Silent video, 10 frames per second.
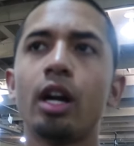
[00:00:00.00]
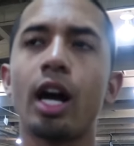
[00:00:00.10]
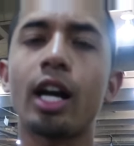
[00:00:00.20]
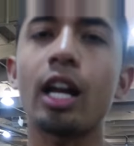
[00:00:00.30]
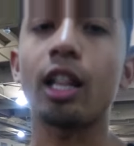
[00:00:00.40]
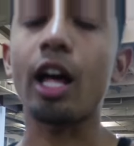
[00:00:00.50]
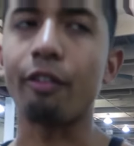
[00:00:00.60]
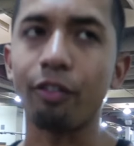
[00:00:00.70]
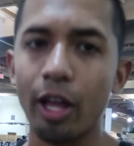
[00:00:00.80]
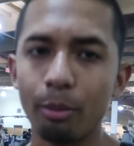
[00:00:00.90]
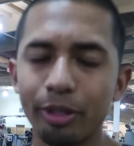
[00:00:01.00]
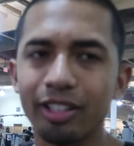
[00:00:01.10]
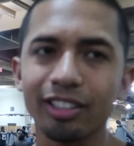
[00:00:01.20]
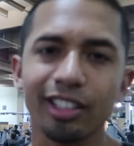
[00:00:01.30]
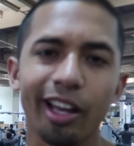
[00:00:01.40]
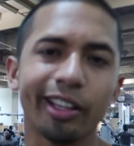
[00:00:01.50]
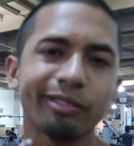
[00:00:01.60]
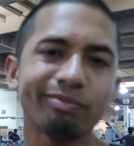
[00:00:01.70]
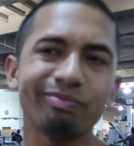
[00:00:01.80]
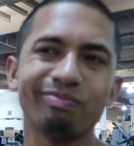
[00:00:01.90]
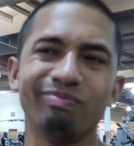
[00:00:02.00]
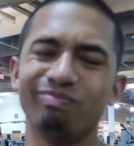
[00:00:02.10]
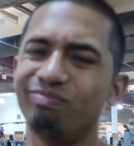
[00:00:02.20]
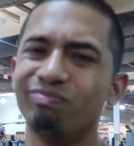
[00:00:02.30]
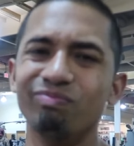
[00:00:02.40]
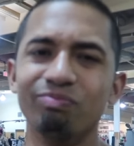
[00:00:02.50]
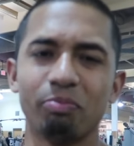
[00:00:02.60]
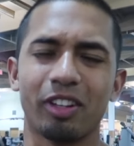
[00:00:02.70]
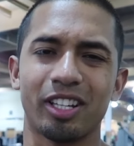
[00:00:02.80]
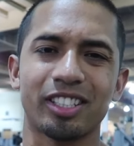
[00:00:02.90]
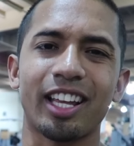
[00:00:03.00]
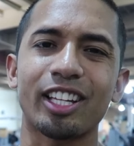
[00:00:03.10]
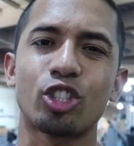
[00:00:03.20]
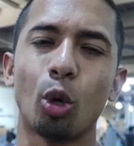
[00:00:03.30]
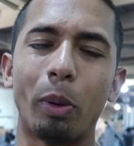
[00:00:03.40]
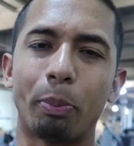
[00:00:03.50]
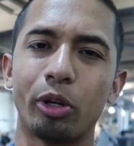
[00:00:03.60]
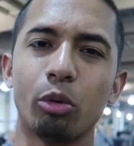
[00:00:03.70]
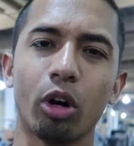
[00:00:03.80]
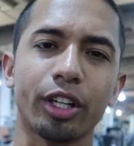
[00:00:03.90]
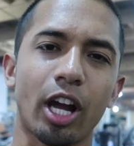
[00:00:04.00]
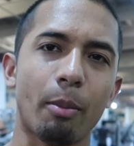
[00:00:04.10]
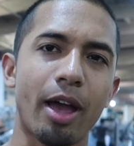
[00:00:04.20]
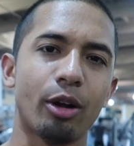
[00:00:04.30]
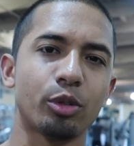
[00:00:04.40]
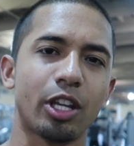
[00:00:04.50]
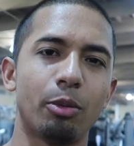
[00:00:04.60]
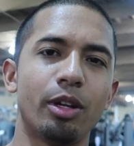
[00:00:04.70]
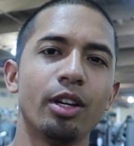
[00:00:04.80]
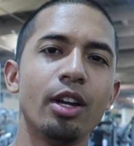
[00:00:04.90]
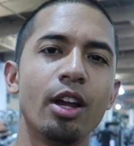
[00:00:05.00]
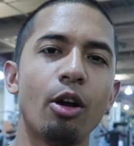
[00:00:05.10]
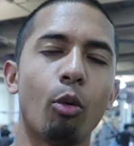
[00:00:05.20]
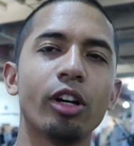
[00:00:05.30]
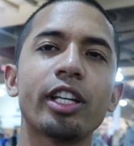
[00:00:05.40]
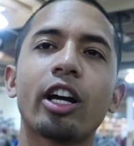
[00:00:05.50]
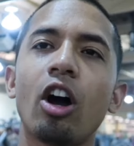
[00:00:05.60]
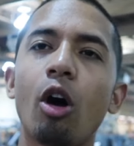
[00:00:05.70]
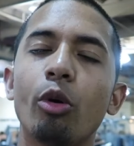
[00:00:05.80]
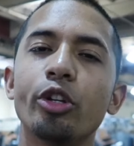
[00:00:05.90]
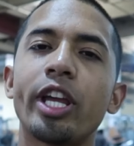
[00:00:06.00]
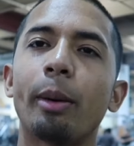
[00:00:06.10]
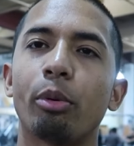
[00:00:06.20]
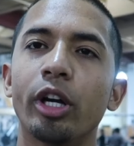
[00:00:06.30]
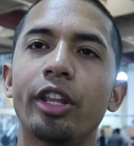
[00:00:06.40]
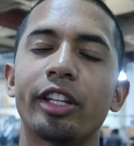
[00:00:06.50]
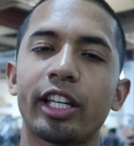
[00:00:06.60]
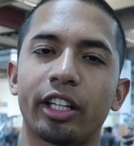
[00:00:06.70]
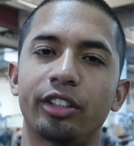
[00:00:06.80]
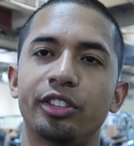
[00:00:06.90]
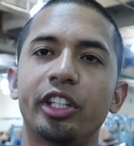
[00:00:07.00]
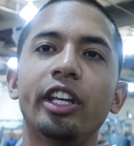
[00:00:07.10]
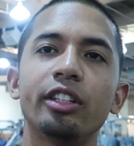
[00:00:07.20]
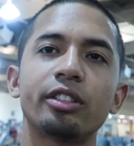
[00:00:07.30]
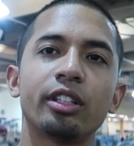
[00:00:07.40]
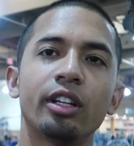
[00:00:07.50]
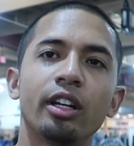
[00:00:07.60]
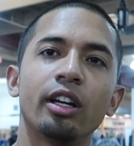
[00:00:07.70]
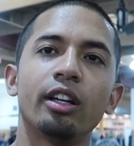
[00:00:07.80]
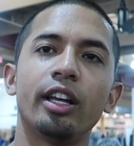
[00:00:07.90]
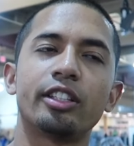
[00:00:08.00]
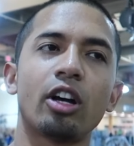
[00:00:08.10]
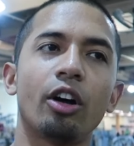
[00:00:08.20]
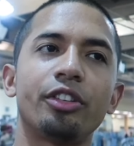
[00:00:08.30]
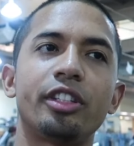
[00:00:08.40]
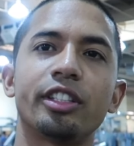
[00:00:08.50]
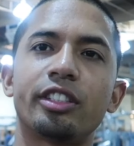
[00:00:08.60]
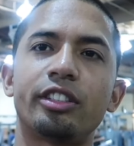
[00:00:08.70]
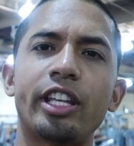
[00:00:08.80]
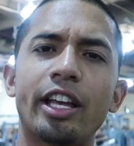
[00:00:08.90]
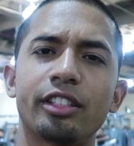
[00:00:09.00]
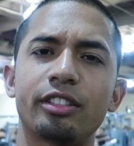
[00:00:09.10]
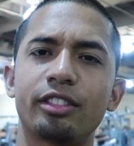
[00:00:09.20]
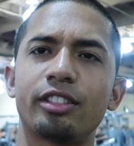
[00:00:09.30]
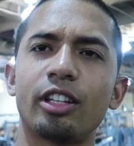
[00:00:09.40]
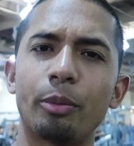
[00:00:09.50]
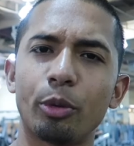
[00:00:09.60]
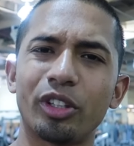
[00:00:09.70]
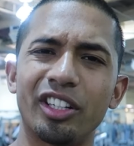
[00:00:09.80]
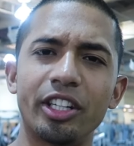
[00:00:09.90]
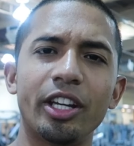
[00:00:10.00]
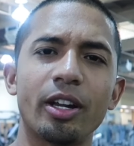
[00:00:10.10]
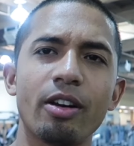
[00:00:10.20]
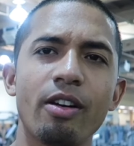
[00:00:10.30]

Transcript: I got a lot of phlegm because like, because of that stupid pre-workout, man. You're dehydrated? What's that called when you can't breathe? It's like a disease. It's called this something with a D.